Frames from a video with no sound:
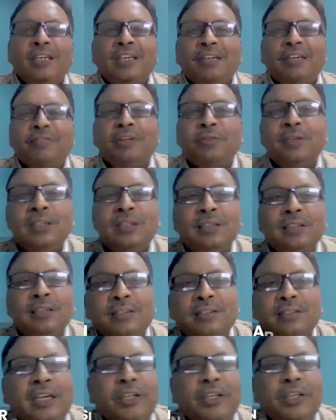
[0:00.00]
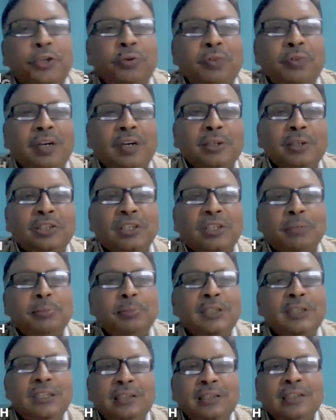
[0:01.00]
Good morning, everyone. Thank you
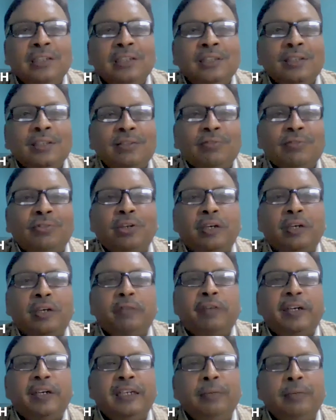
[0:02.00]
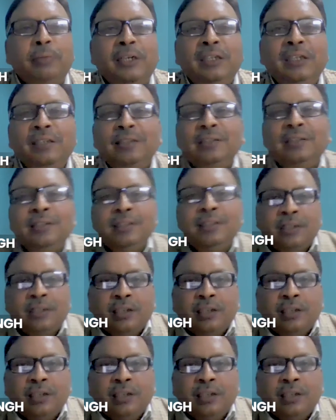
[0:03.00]
very much, Abhi, for inviting me.